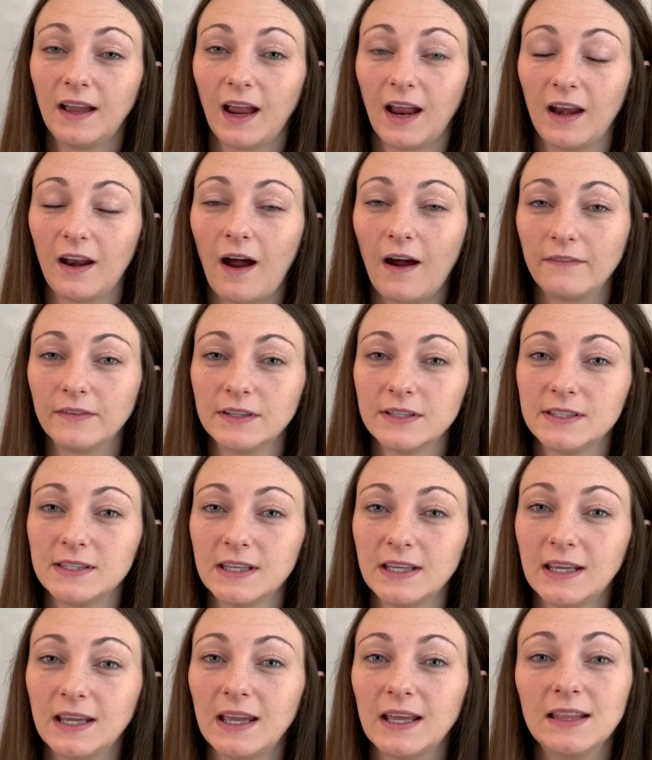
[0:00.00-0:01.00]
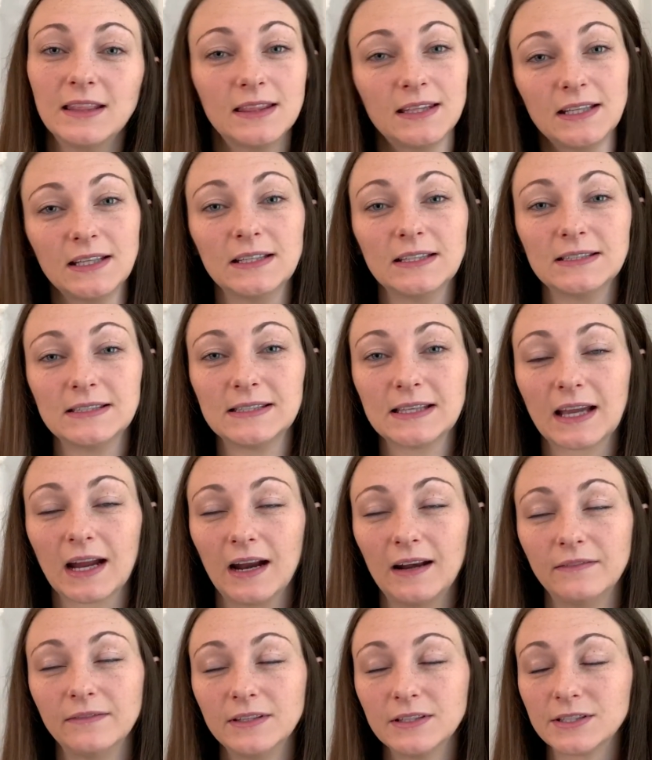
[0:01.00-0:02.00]
And obviously in these
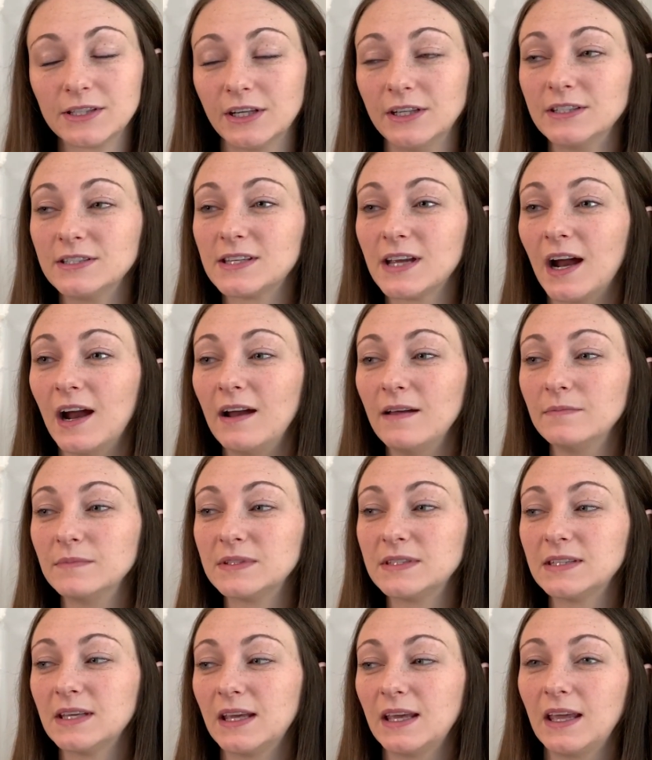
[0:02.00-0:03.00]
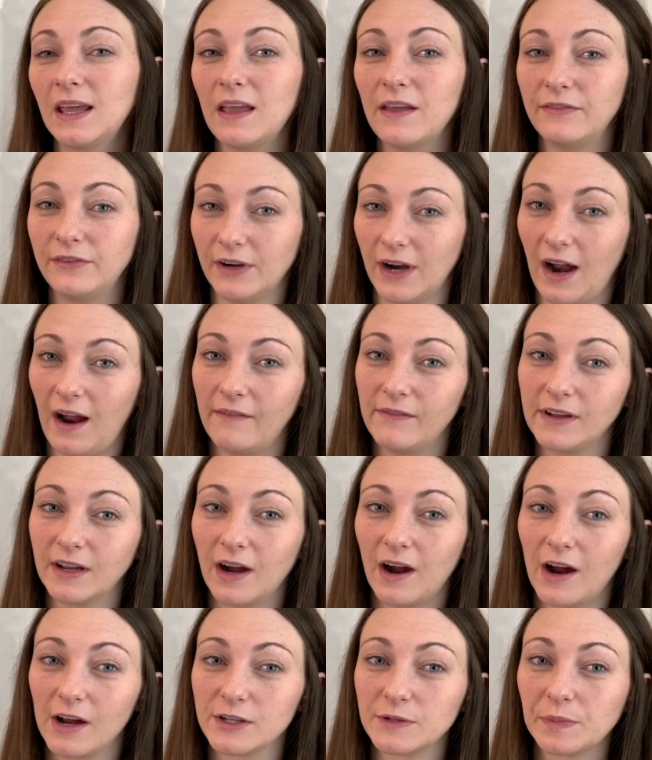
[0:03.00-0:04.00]
kind of uncertain times, if you're having a
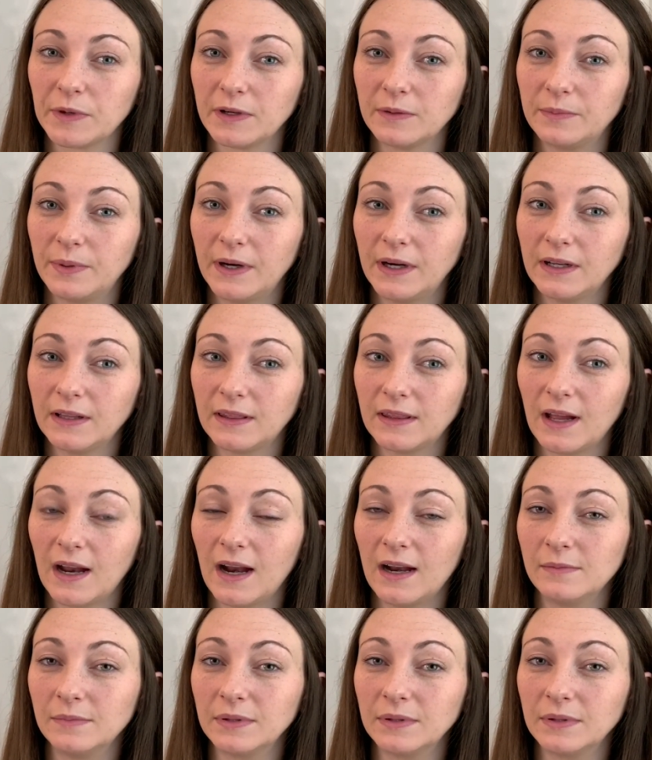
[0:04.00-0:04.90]
hospital birth, I